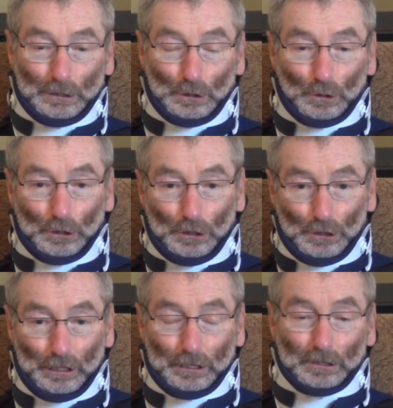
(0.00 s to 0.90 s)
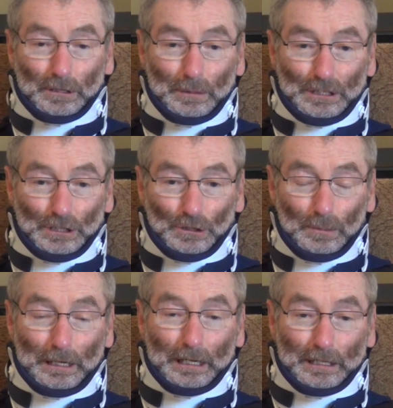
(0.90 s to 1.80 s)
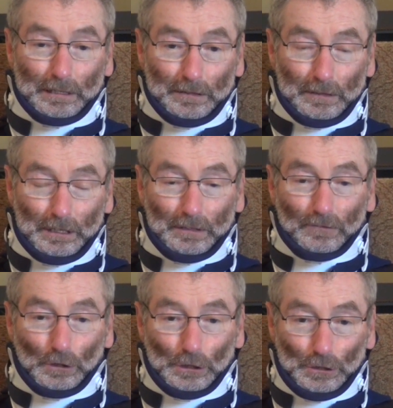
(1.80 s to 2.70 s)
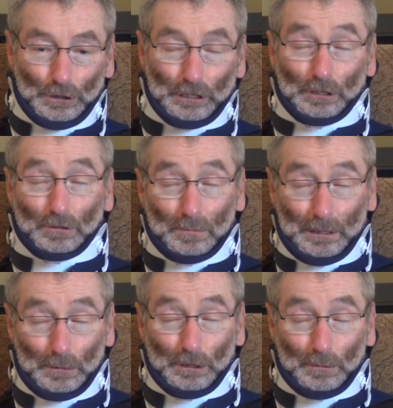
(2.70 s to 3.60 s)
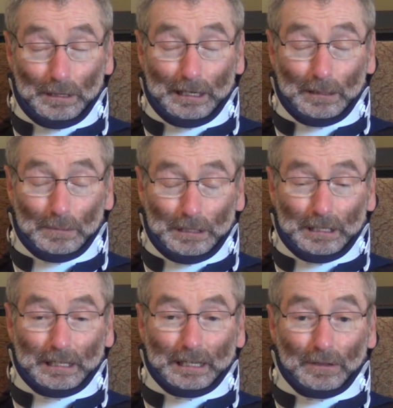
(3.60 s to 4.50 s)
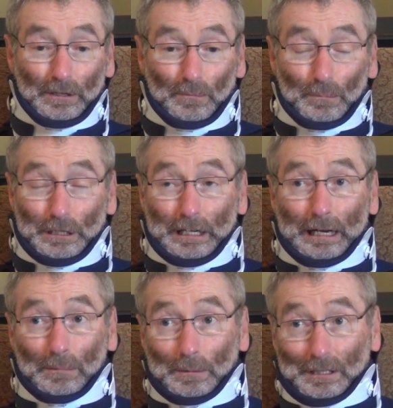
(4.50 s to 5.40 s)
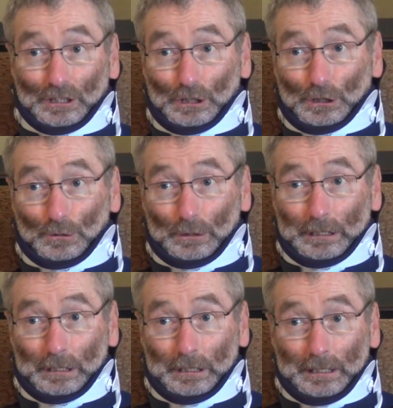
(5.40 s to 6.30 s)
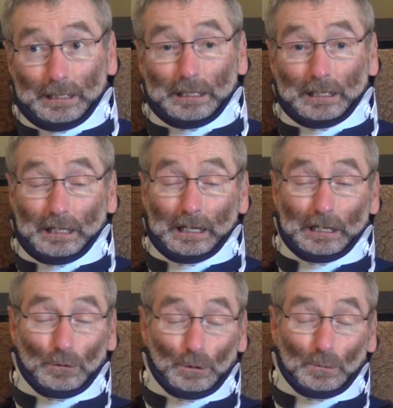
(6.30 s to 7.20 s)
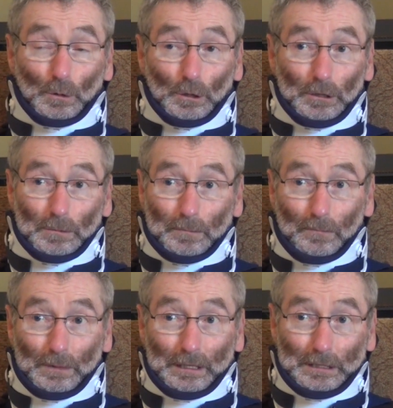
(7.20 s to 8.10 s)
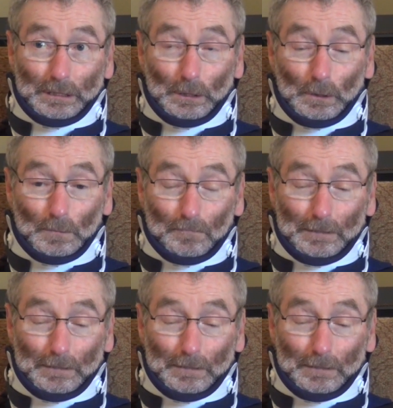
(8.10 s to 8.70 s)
2 years younger than my sister Pat, and then 4 years younger than my brother Bob, and then a big gap when my sister Rita and I were born. So